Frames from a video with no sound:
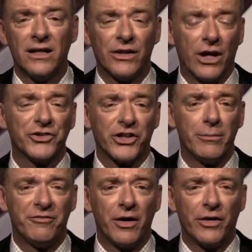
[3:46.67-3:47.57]
They're also going to
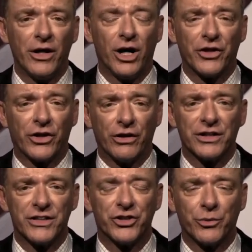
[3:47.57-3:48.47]
be voting on the
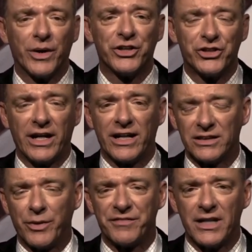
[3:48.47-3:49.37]
current situation, as
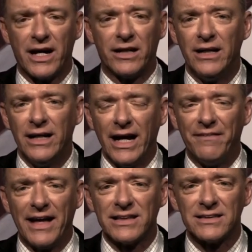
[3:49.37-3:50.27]
we've said,
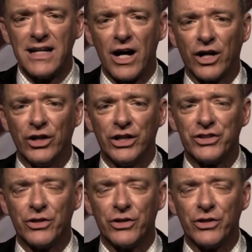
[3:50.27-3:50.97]
and that's not good.